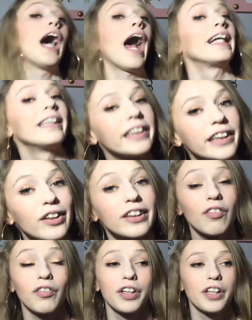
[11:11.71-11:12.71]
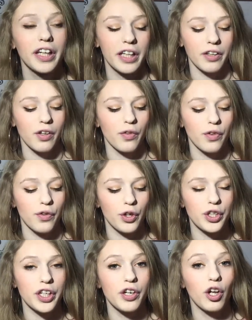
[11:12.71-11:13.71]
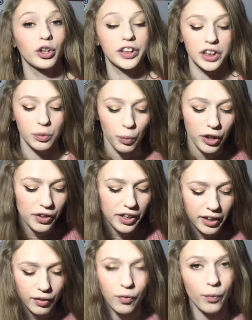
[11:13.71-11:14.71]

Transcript: I still definitely think the $13 is worth it.